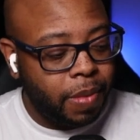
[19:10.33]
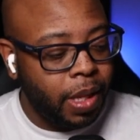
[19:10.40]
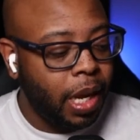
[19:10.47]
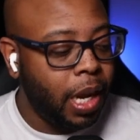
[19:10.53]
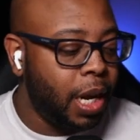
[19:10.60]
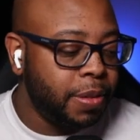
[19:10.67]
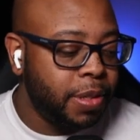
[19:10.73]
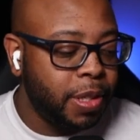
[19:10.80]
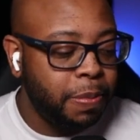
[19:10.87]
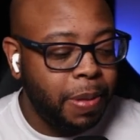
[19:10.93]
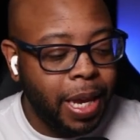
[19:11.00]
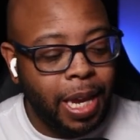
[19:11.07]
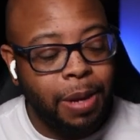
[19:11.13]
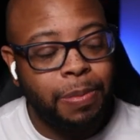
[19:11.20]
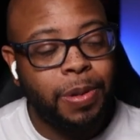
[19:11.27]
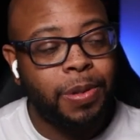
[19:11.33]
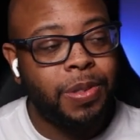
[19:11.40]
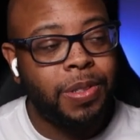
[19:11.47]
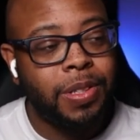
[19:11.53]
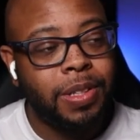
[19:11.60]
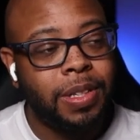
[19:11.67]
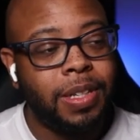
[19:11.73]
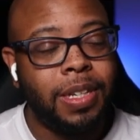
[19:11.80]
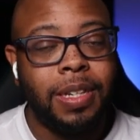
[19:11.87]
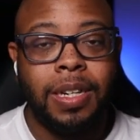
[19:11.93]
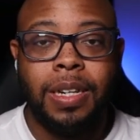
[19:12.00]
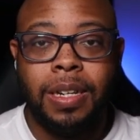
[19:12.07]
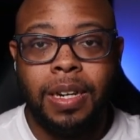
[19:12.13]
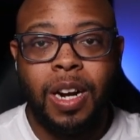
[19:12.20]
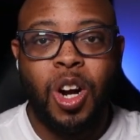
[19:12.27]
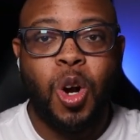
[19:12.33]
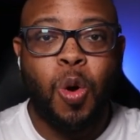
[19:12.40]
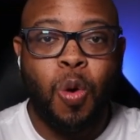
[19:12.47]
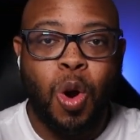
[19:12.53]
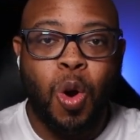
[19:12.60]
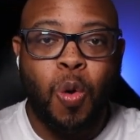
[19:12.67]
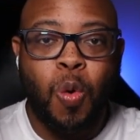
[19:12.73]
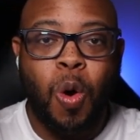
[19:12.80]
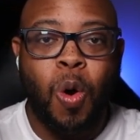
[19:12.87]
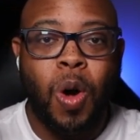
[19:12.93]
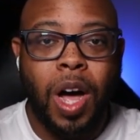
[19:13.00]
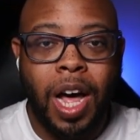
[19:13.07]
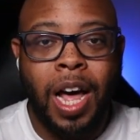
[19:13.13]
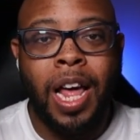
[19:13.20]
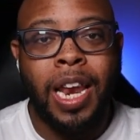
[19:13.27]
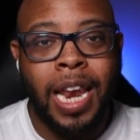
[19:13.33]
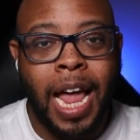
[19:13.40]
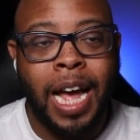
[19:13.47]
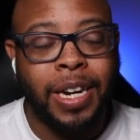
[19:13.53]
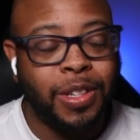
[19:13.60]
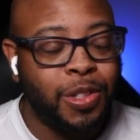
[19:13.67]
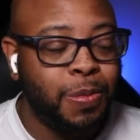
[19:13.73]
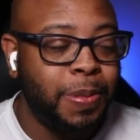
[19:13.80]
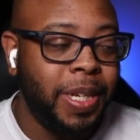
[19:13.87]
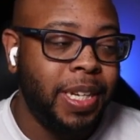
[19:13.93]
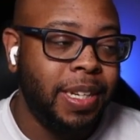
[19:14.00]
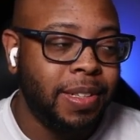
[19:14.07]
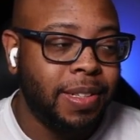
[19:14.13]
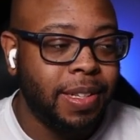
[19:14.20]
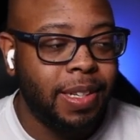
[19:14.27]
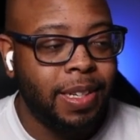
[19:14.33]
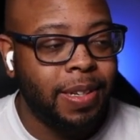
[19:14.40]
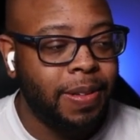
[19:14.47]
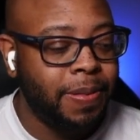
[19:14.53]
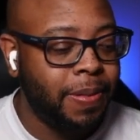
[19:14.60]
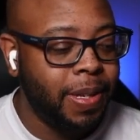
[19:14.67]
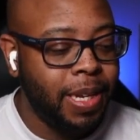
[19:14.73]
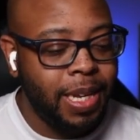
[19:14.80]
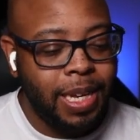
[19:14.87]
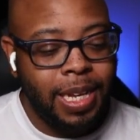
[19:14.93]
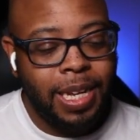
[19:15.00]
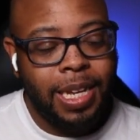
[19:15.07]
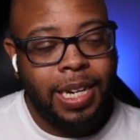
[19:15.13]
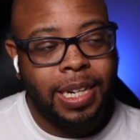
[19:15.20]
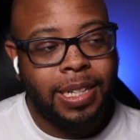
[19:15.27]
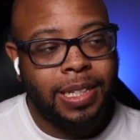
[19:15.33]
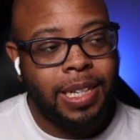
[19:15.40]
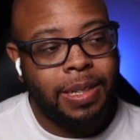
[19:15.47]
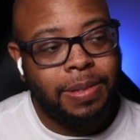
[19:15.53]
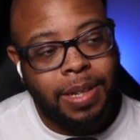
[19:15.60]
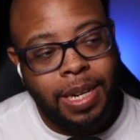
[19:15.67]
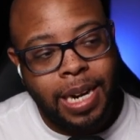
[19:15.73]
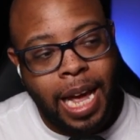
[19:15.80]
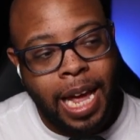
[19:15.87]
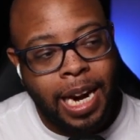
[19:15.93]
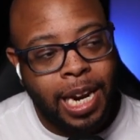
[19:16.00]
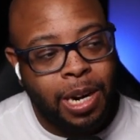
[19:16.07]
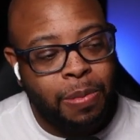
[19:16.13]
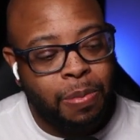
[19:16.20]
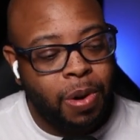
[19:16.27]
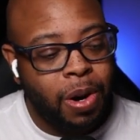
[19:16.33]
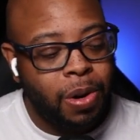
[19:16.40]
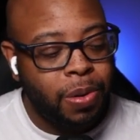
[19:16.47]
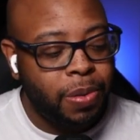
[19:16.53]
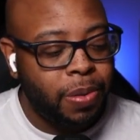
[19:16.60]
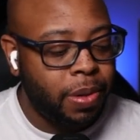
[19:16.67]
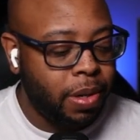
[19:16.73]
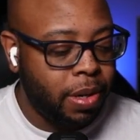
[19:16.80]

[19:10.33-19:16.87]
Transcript: to be able to, quote unquote, unlock the speeds of the Samsung 980 Pro.